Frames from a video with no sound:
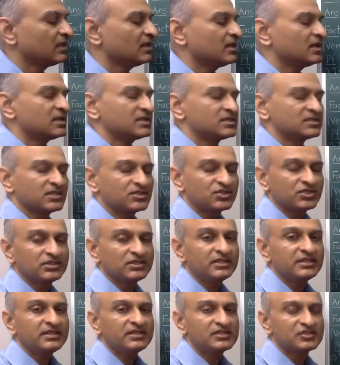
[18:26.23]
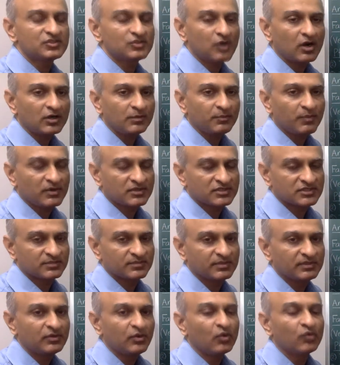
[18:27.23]
Such a thing is not
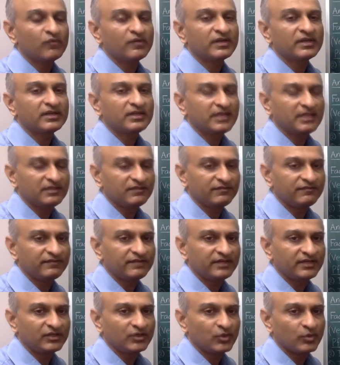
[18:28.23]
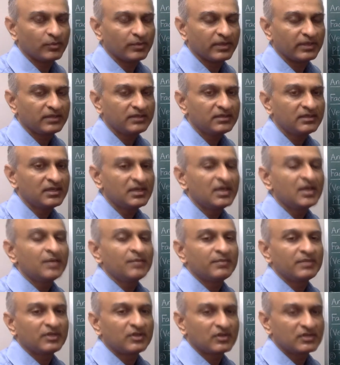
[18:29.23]
possible over an infinite domain
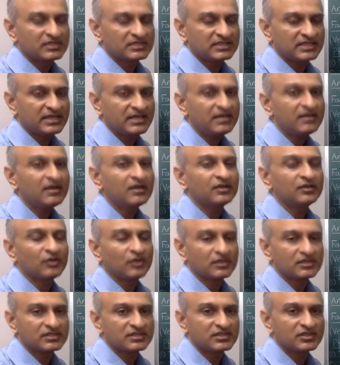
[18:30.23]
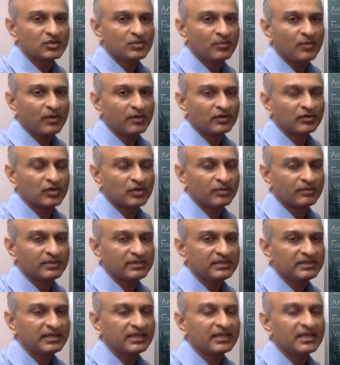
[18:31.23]
because there a non-zero polynomial
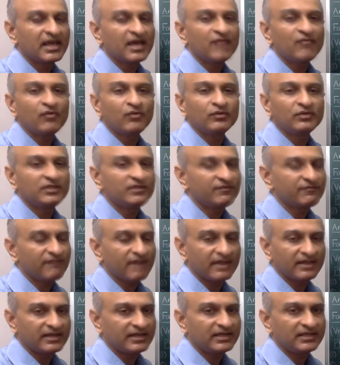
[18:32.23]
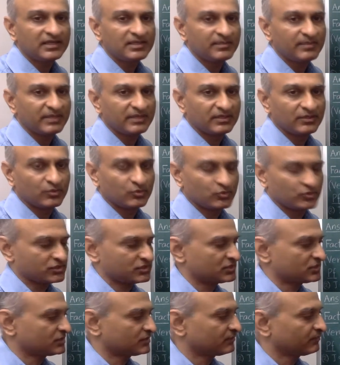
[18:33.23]
can have only finitely many
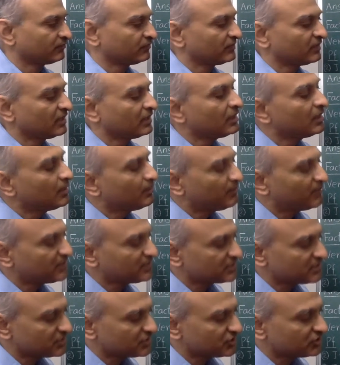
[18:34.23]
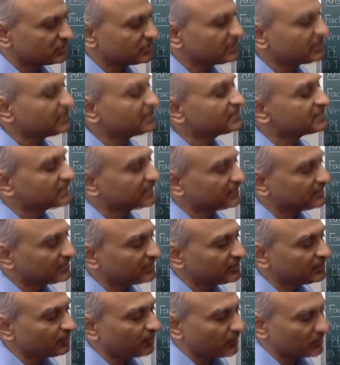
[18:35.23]
roots. But such a thing is
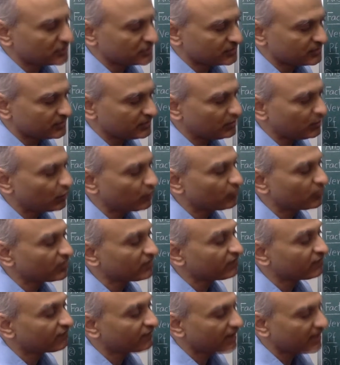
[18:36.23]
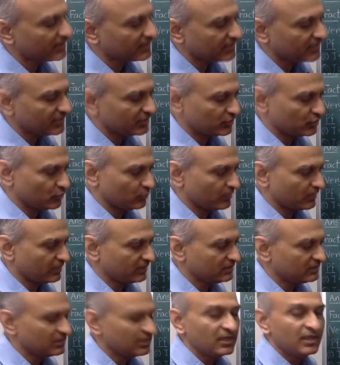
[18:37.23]
indeed possible over a finite domain,
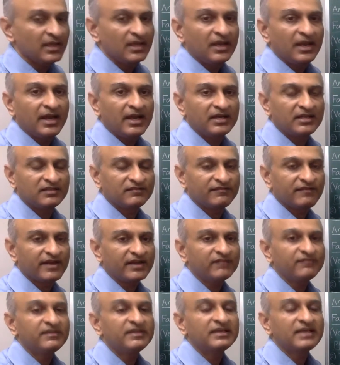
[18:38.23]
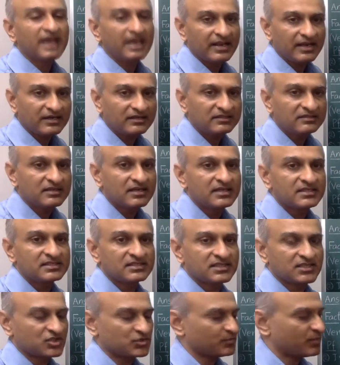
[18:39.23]
and in fact we characterize
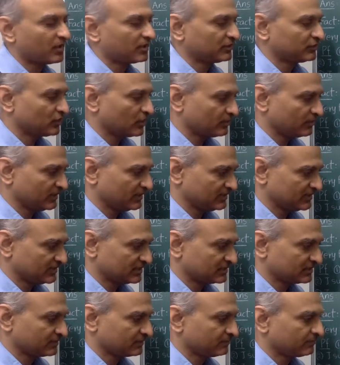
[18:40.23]
such polynomials.